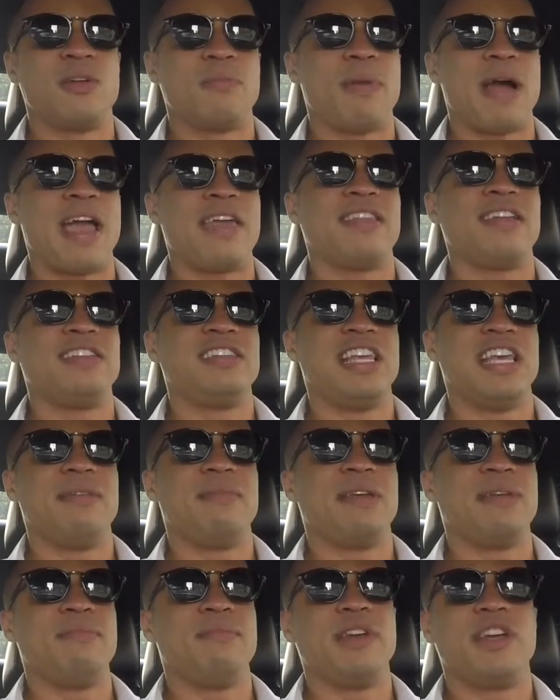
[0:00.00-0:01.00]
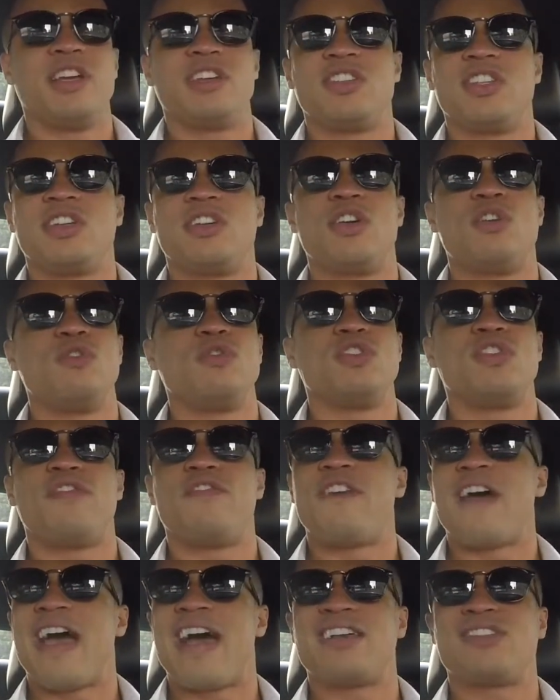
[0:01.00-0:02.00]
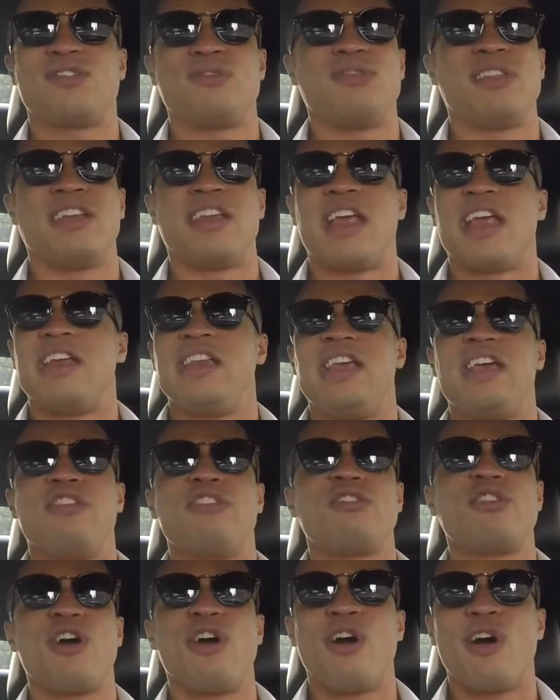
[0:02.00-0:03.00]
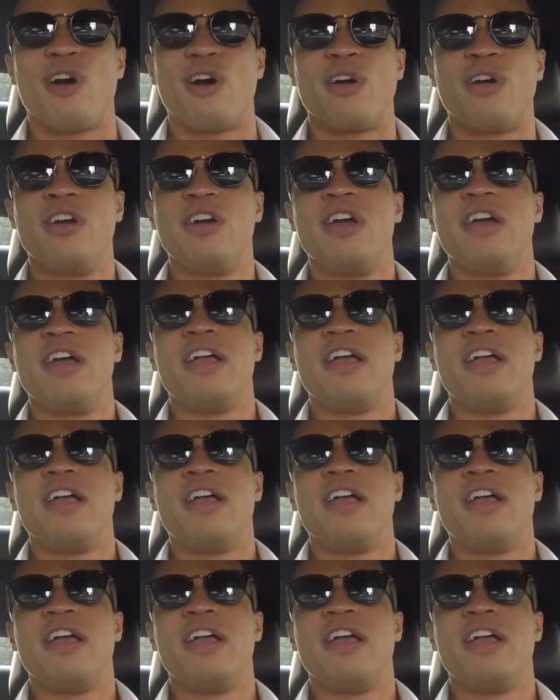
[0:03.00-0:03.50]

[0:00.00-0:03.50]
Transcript: They're buying the Demon because it goes faster than any other car,